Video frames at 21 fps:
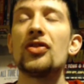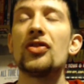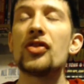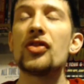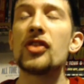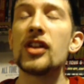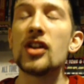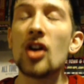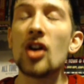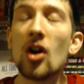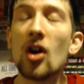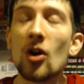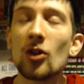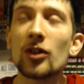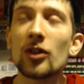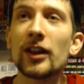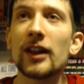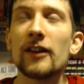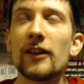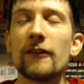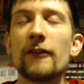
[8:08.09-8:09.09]
The
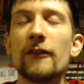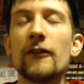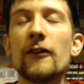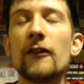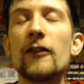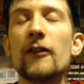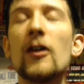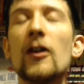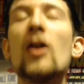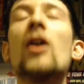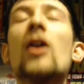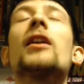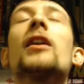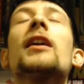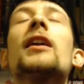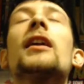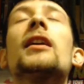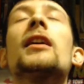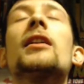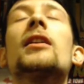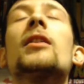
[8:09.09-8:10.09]
only
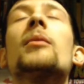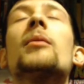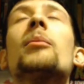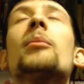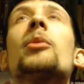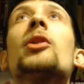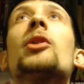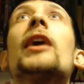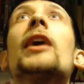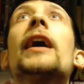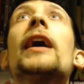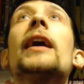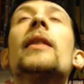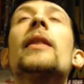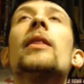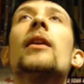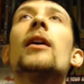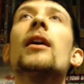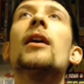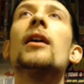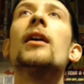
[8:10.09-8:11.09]
fucking complaint
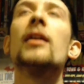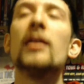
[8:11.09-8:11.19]
though